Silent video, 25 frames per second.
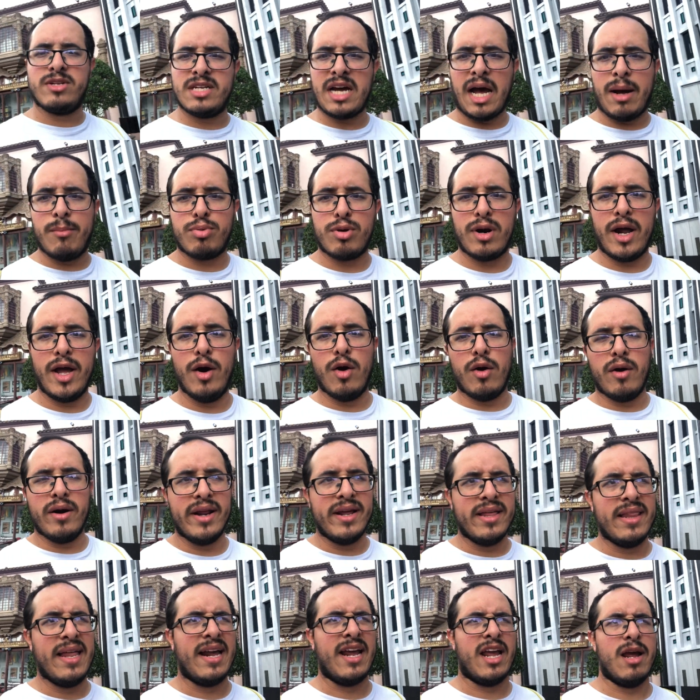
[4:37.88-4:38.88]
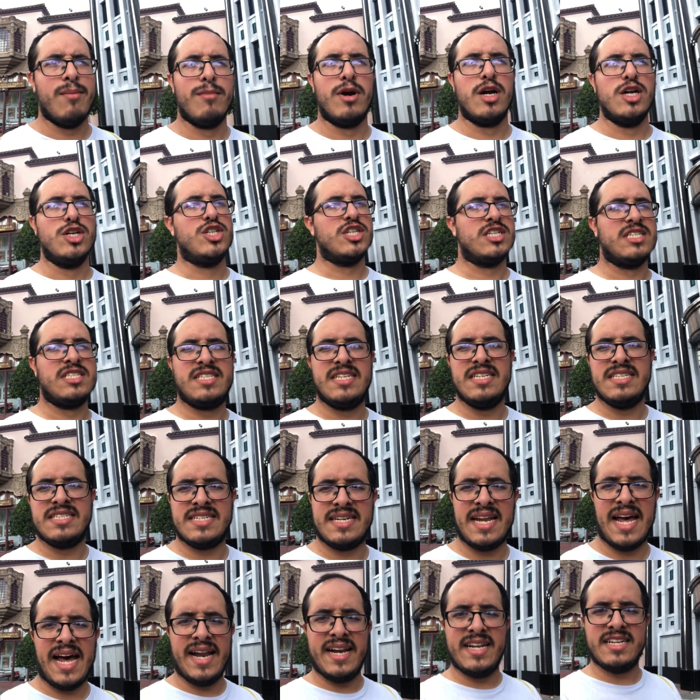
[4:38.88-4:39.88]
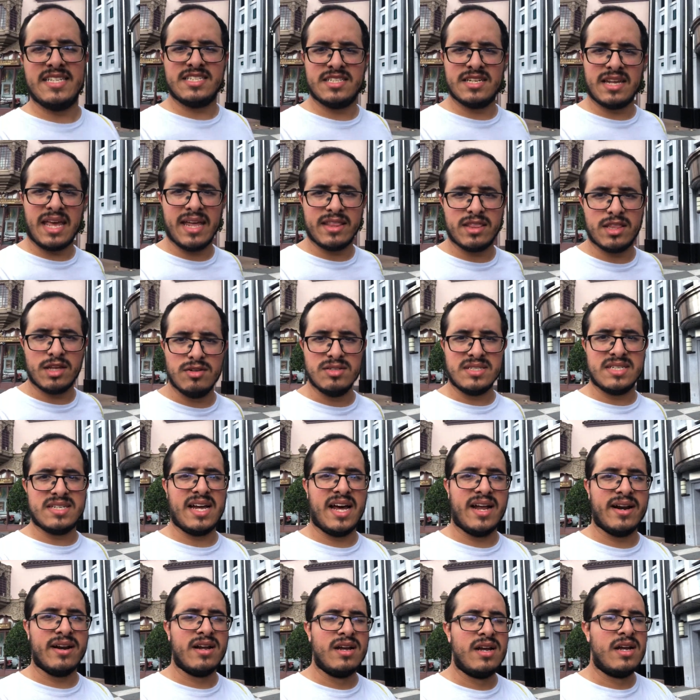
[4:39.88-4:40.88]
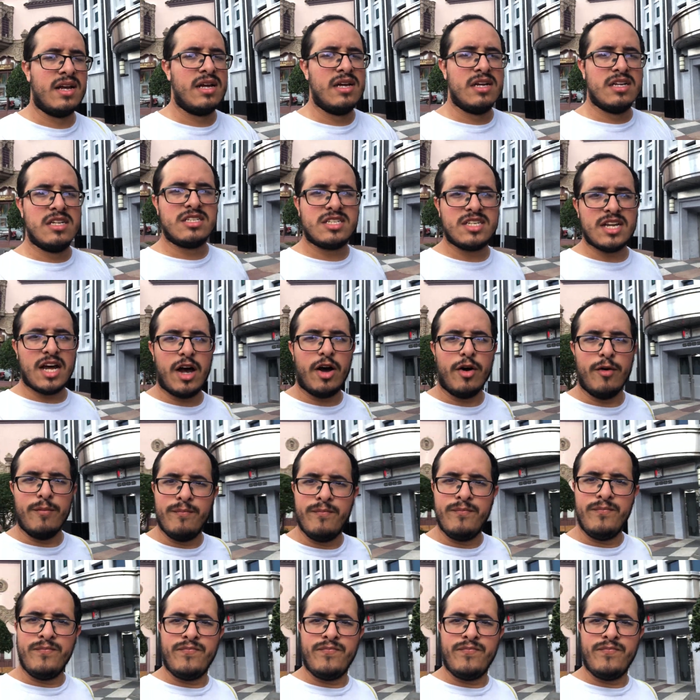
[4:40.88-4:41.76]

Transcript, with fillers: top priority, like emergency status. Get those done. So